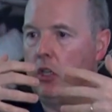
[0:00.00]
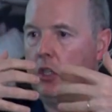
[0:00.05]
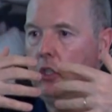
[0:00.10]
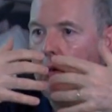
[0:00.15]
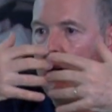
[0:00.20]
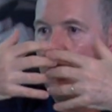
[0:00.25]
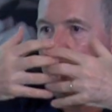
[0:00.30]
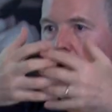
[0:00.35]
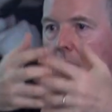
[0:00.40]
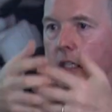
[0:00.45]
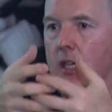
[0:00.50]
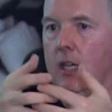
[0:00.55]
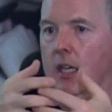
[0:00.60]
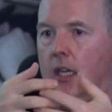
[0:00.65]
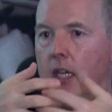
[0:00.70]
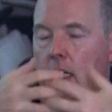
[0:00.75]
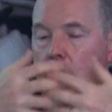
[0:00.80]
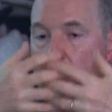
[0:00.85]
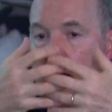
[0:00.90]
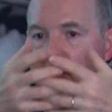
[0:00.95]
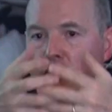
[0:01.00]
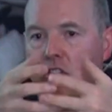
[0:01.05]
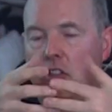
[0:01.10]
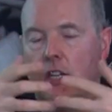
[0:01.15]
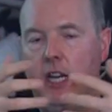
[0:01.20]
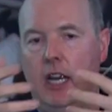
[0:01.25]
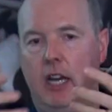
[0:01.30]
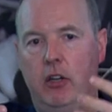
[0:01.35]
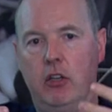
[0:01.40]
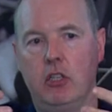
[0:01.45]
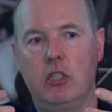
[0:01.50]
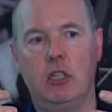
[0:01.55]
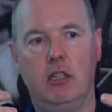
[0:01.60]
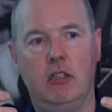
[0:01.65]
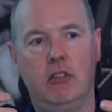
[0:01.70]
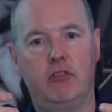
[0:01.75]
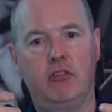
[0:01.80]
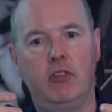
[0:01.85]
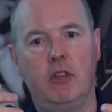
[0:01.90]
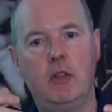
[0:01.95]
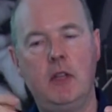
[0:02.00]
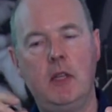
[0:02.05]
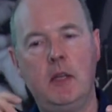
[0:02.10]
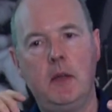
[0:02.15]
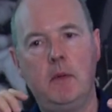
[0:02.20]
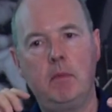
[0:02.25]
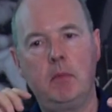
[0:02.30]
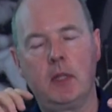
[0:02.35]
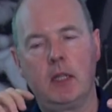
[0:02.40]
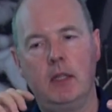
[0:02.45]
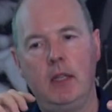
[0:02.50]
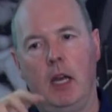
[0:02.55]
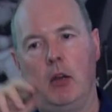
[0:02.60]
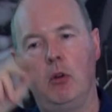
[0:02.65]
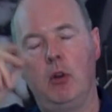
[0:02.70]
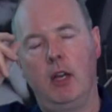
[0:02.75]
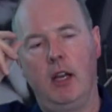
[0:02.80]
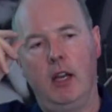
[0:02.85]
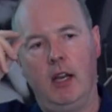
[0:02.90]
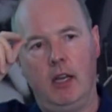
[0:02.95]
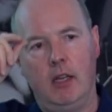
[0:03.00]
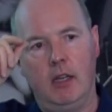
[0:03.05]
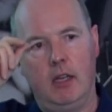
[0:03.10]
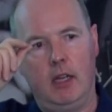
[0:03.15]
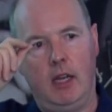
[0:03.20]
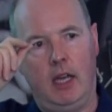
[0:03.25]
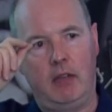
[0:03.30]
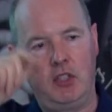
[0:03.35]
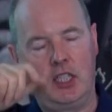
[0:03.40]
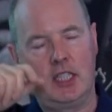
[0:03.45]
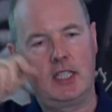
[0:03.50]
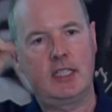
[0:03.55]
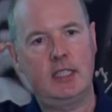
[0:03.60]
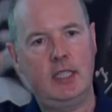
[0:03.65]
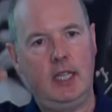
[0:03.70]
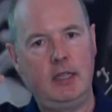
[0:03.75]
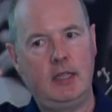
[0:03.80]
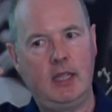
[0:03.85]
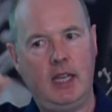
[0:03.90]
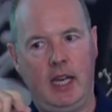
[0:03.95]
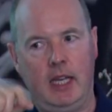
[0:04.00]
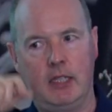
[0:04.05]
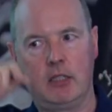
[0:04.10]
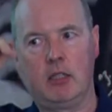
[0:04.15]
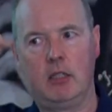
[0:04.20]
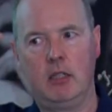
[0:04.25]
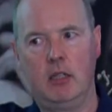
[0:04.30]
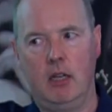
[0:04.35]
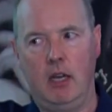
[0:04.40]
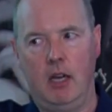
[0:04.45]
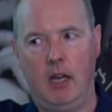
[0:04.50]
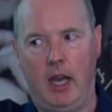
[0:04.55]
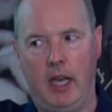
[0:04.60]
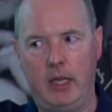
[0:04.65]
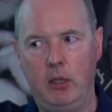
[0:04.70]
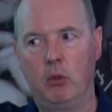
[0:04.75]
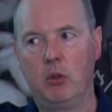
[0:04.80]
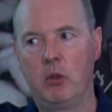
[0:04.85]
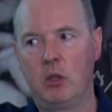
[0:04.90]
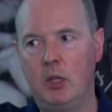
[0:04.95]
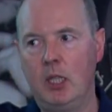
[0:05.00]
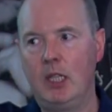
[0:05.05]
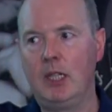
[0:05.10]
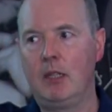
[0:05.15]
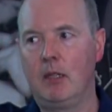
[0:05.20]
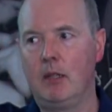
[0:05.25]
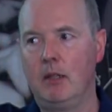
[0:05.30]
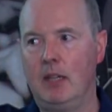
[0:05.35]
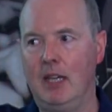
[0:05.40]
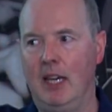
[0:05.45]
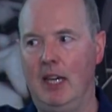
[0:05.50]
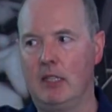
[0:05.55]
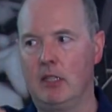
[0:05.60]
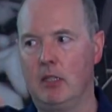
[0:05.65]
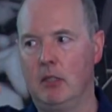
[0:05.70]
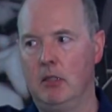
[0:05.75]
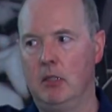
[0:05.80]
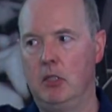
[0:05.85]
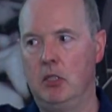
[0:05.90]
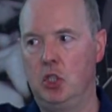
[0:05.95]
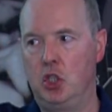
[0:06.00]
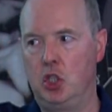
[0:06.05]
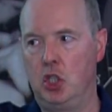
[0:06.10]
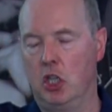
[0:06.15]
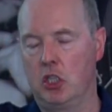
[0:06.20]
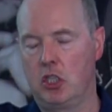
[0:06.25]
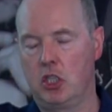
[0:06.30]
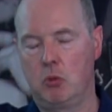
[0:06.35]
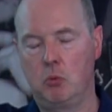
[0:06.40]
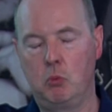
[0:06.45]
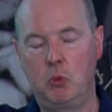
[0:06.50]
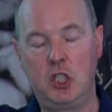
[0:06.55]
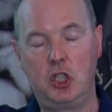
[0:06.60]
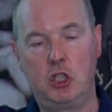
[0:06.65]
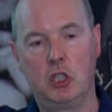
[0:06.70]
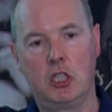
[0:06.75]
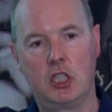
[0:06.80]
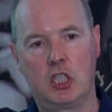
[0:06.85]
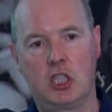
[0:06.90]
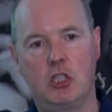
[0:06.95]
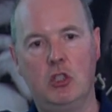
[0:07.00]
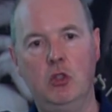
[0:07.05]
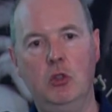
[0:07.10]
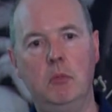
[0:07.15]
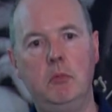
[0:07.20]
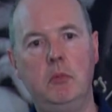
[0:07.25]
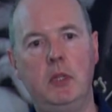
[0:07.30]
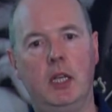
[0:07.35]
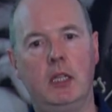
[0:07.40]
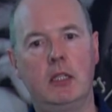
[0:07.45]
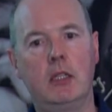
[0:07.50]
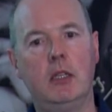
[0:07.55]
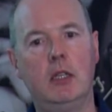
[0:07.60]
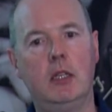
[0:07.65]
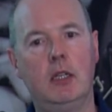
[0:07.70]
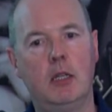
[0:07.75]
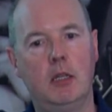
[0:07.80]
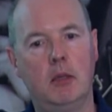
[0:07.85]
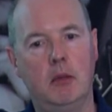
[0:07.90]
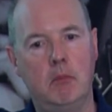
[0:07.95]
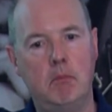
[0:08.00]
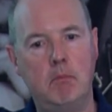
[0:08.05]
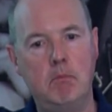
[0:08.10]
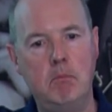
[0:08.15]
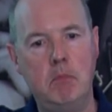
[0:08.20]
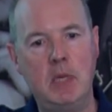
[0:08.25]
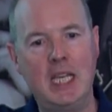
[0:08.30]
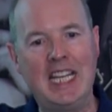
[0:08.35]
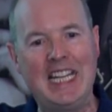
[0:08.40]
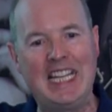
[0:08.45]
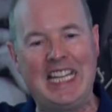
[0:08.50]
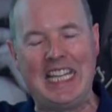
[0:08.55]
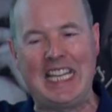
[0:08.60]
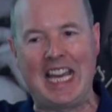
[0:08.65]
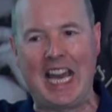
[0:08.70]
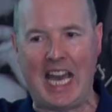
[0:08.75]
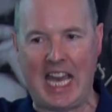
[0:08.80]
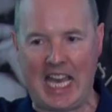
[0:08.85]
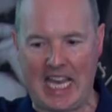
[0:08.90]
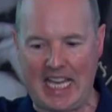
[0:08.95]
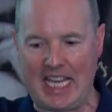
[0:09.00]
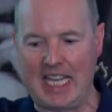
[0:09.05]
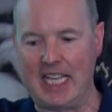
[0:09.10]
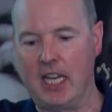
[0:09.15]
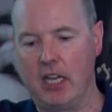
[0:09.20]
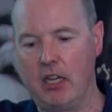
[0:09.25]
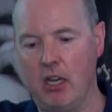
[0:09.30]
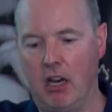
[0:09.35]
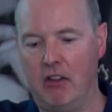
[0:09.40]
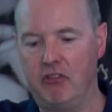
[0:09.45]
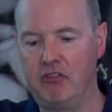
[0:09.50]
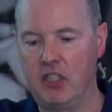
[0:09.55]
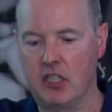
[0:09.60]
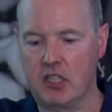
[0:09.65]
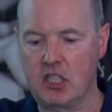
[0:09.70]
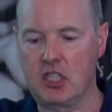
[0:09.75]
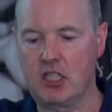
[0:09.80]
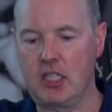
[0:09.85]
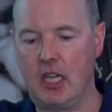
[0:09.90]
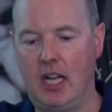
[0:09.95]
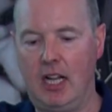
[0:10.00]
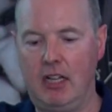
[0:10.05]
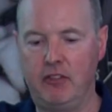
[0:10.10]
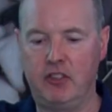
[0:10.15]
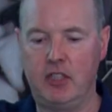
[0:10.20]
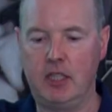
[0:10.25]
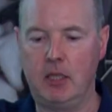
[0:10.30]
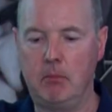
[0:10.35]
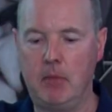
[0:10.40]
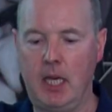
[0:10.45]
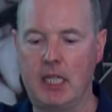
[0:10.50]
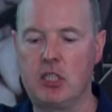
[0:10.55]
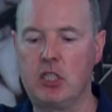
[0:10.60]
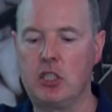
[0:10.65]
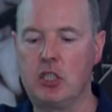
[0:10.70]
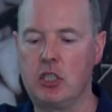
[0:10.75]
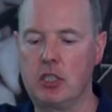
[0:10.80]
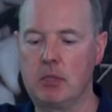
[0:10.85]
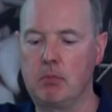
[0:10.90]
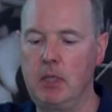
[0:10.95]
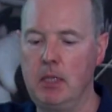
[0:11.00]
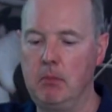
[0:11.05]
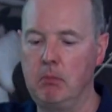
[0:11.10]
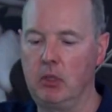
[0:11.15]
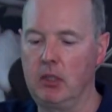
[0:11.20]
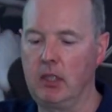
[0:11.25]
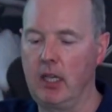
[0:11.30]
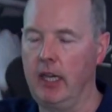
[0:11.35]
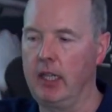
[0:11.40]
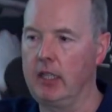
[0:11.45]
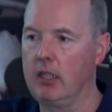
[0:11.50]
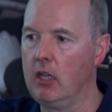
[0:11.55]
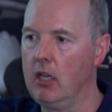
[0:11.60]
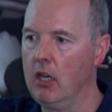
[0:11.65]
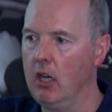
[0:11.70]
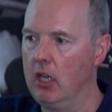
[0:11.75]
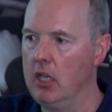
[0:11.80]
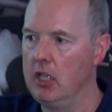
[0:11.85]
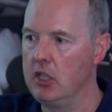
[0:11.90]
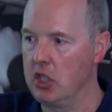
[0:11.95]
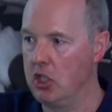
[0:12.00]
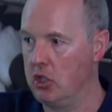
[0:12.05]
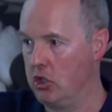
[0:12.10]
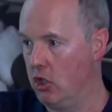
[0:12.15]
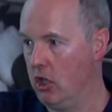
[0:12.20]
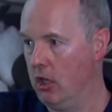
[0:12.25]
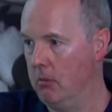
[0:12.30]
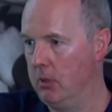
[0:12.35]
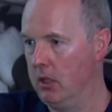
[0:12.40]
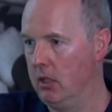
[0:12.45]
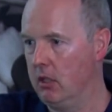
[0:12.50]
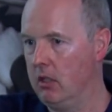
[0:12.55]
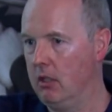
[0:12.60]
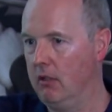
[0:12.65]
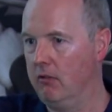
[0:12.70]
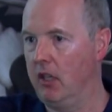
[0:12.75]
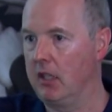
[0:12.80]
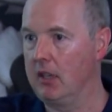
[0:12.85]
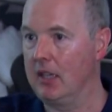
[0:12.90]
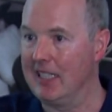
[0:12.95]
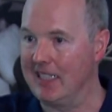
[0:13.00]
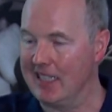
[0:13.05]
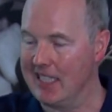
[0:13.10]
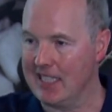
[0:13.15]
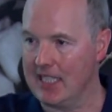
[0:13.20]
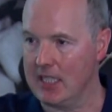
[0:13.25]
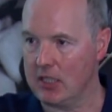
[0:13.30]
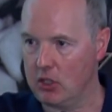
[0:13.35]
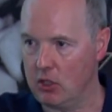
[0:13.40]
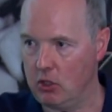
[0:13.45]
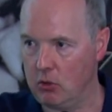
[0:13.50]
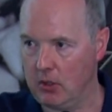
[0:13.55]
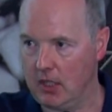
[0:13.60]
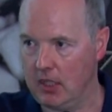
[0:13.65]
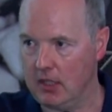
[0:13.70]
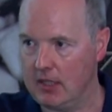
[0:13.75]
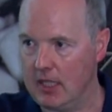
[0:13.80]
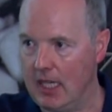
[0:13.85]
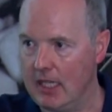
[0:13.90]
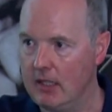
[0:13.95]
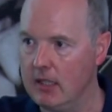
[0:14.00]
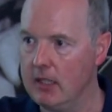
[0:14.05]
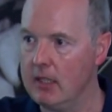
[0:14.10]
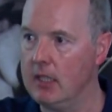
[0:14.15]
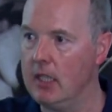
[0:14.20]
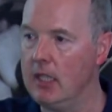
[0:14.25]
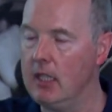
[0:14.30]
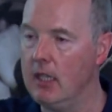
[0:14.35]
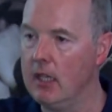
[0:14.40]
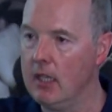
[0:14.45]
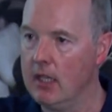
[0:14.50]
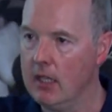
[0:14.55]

you had a different narrative. Now, having said that, I don't think that just we should assume that media in and of itself and the messages people get is determinative. I think this has to do with identity,